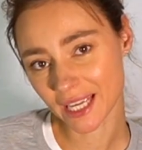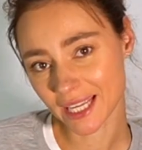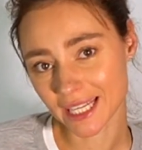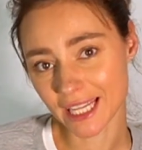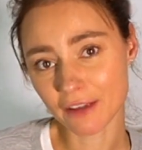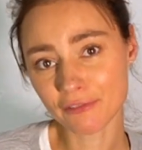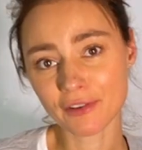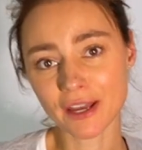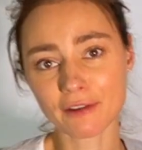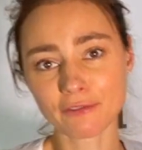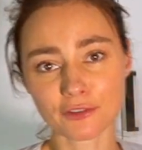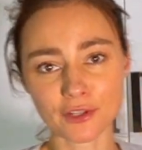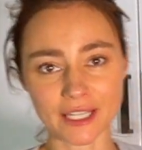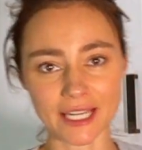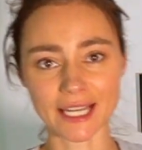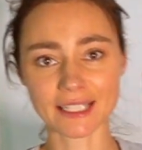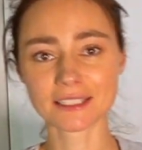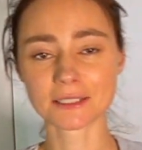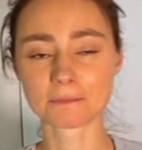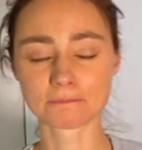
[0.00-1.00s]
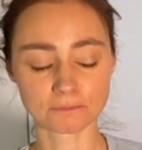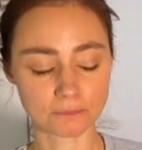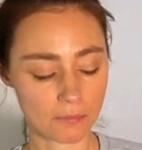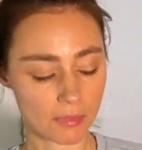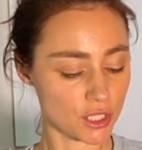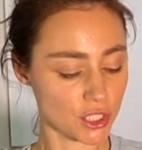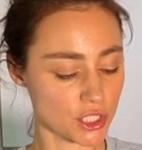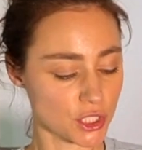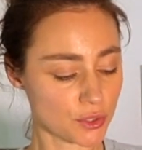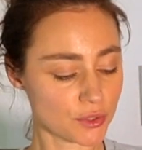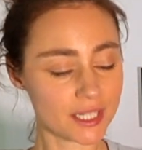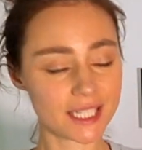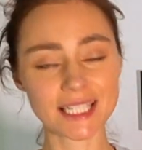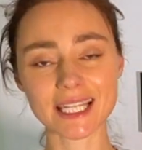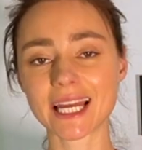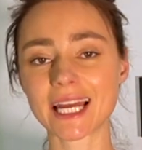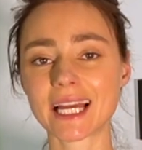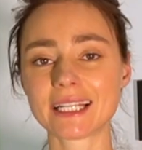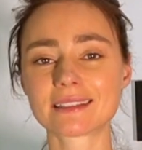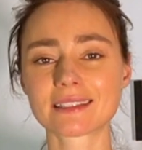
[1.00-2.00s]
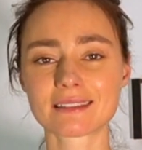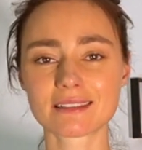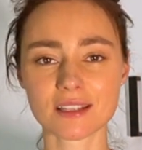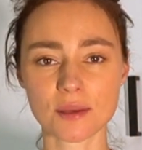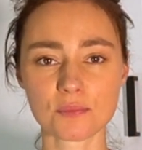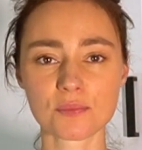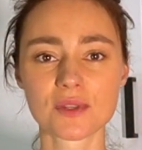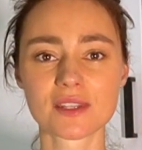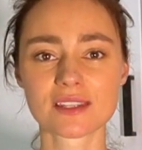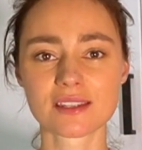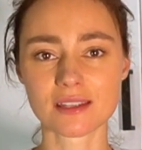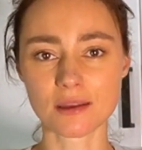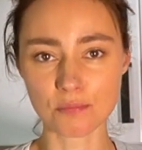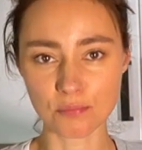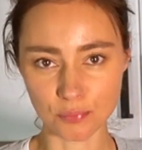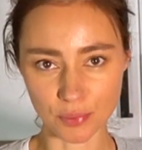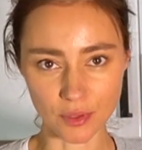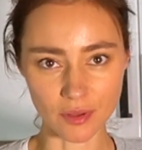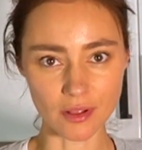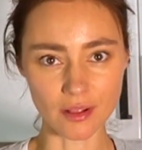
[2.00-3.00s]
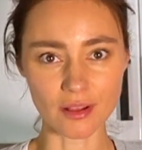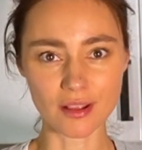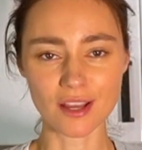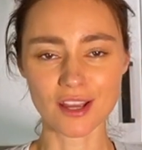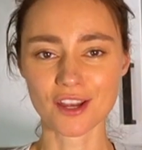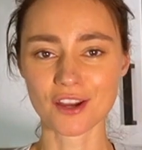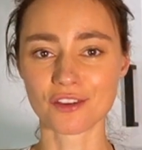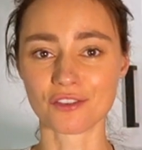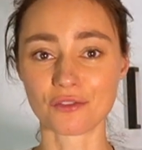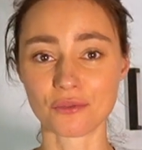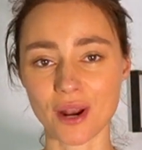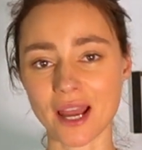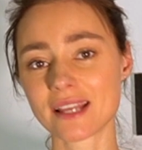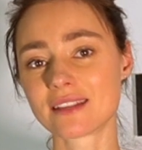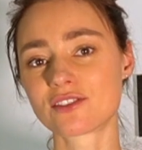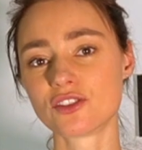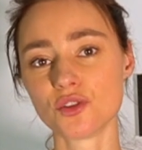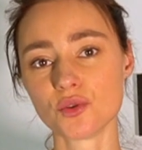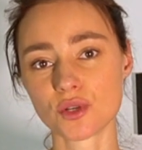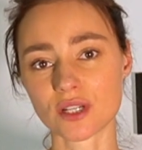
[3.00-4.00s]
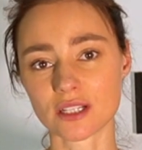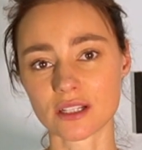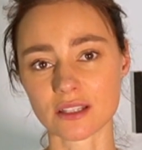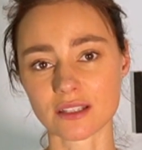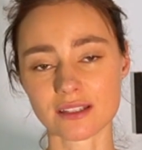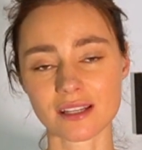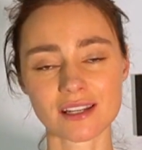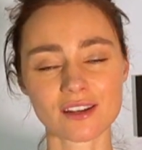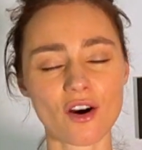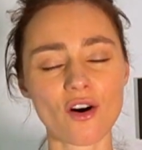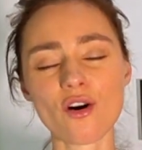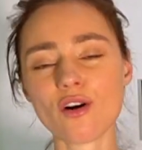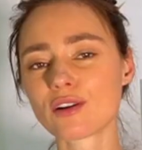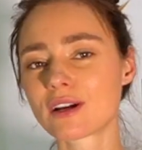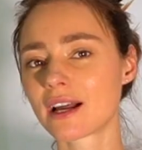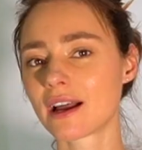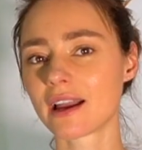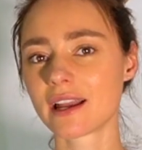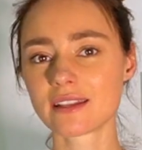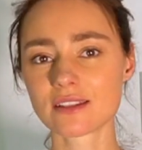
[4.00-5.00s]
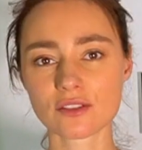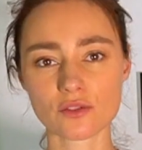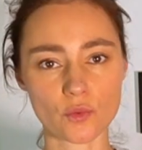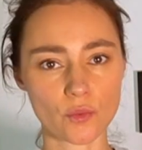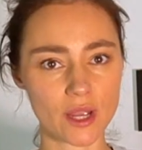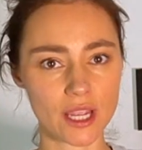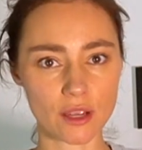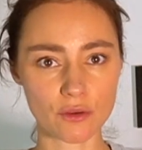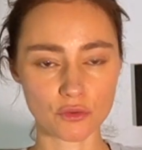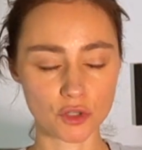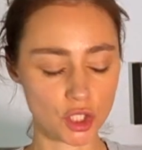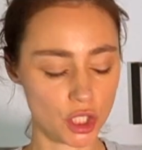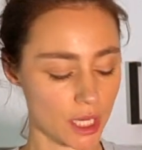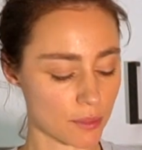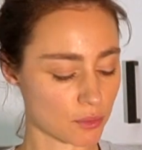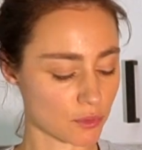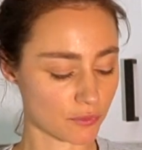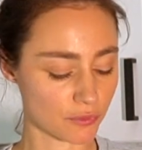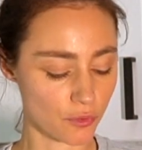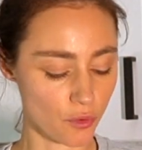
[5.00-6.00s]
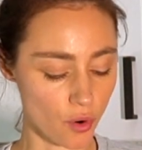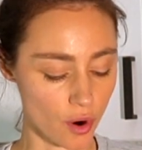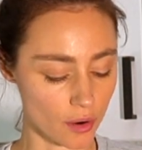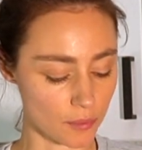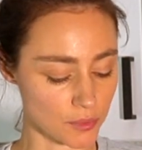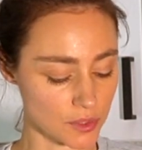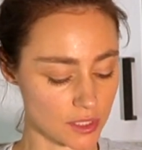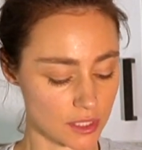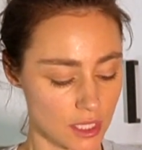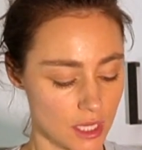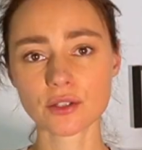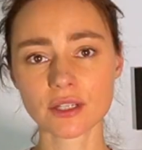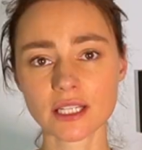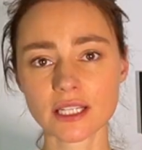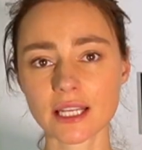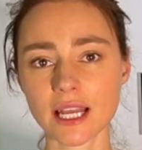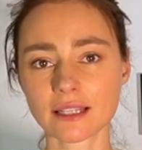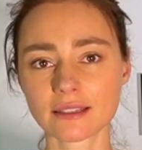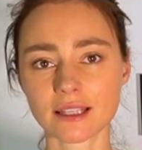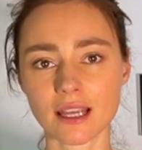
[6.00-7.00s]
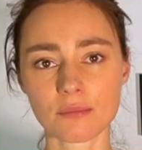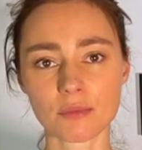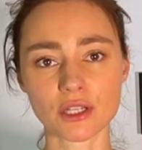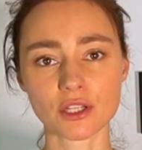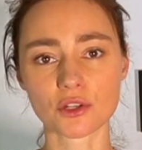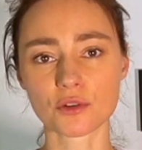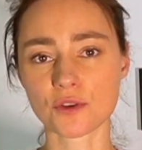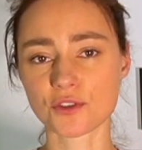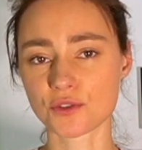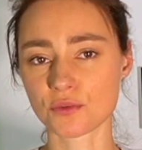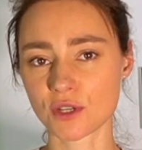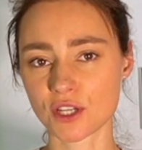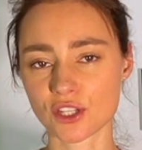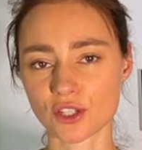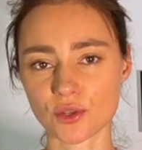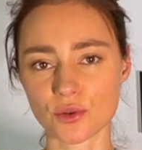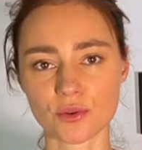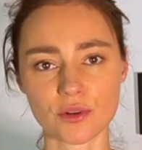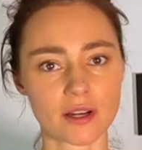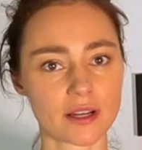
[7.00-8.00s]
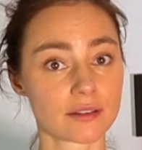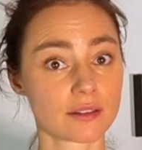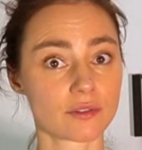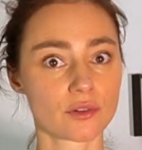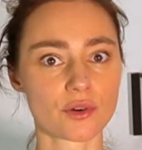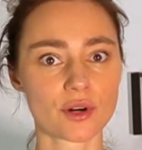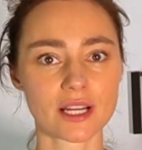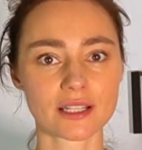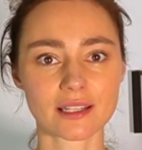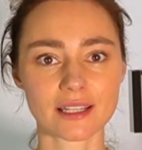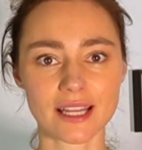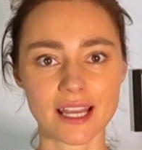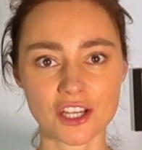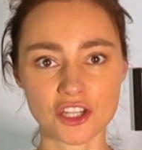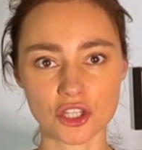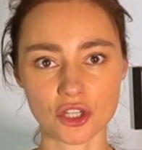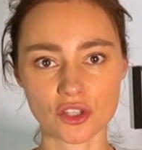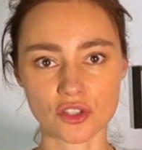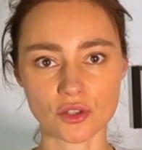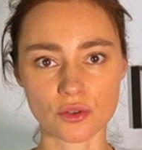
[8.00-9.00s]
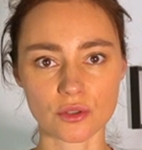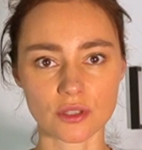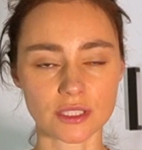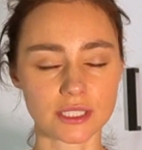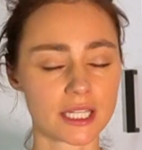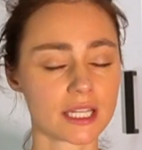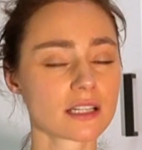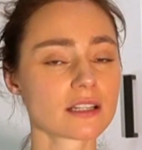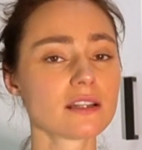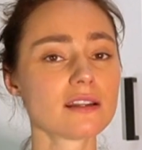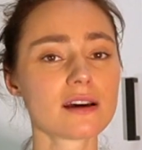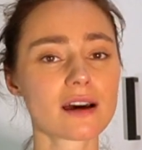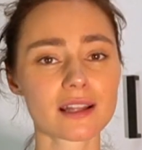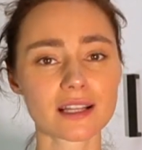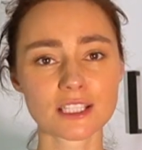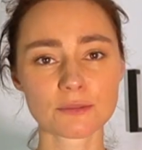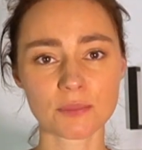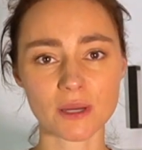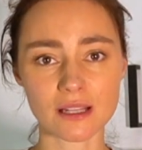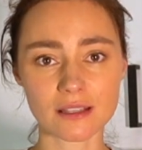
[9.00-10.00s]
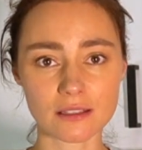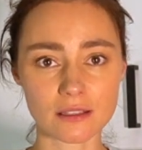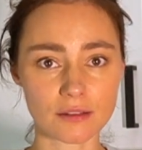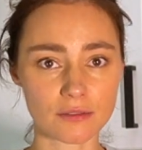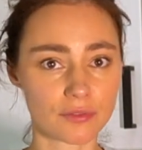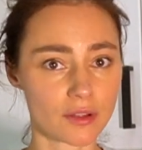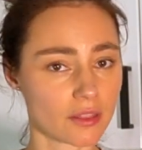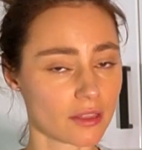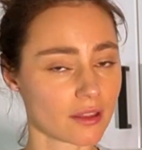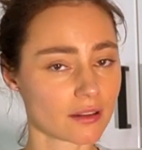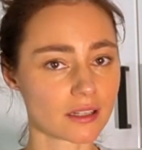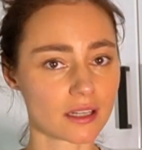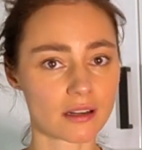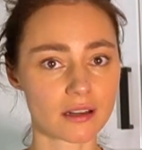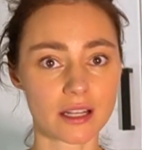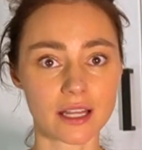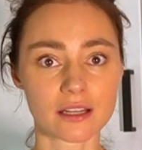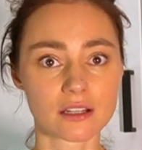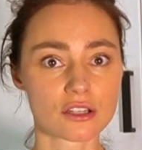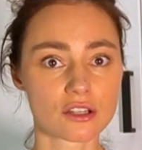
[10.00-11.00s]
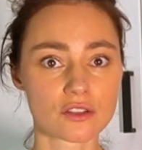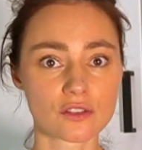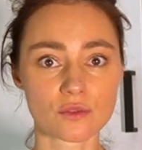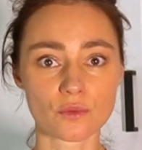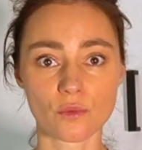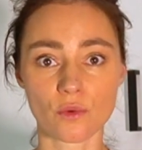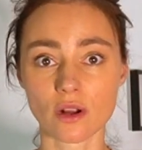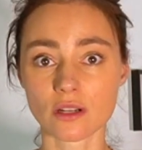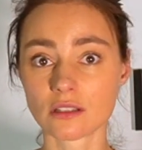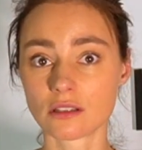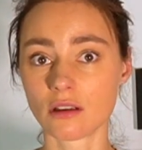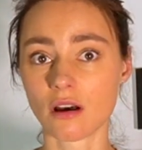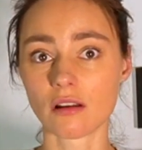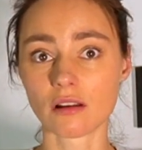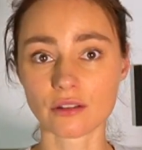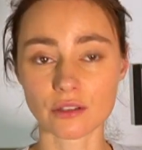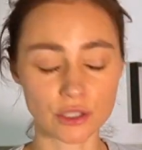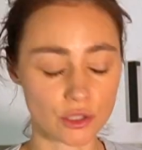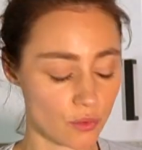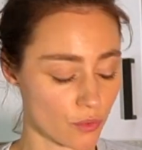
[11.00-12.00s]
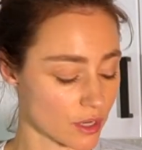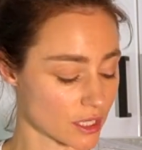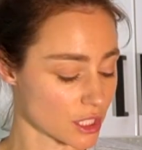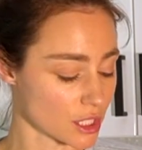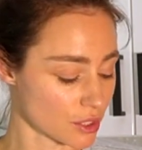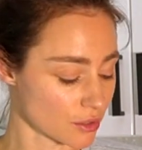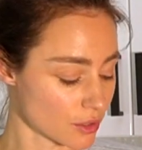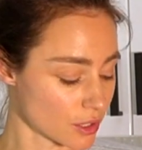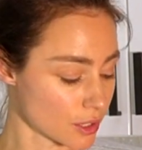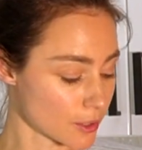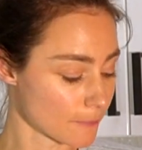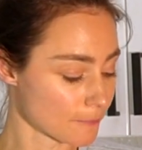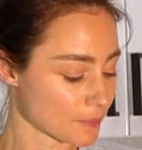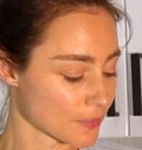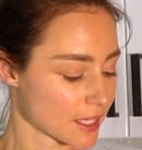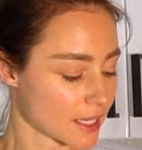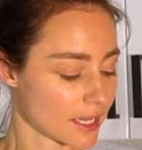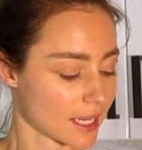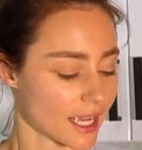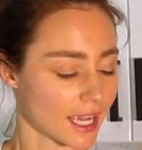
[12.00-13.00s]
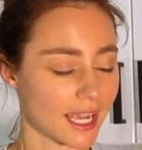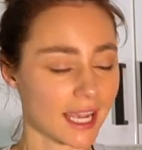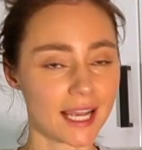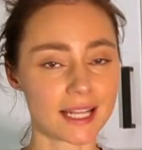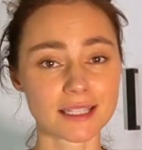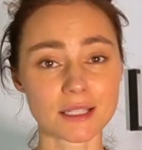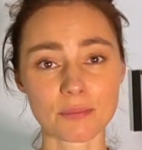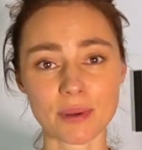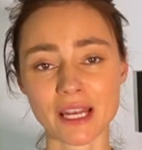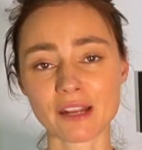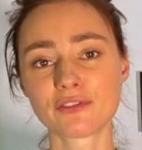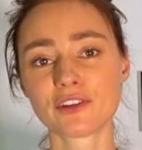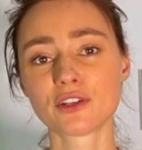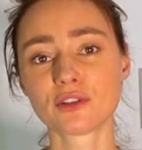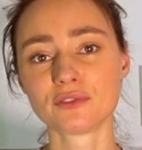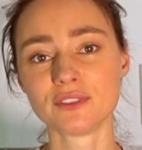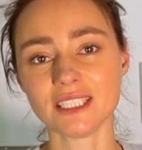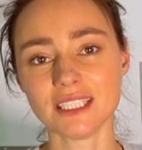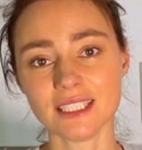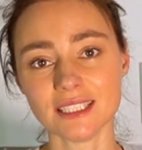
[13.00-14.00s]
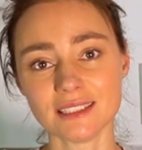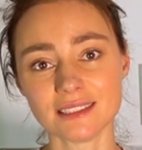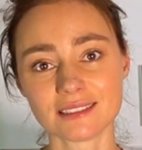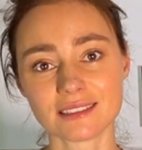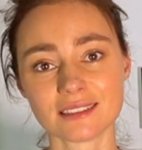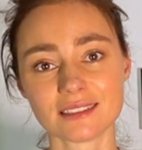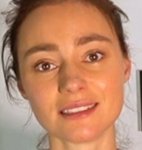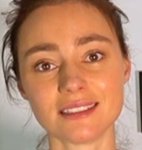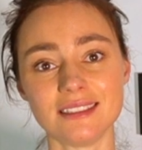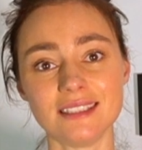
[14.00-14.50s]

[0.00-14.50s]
and if I forget, you can add some simple rice noodles in all kinds way of shape or forms. You can get them at a grocery store or at an Asia store. They are not expensive. I think they are like just $1 or €1. And the benefit of these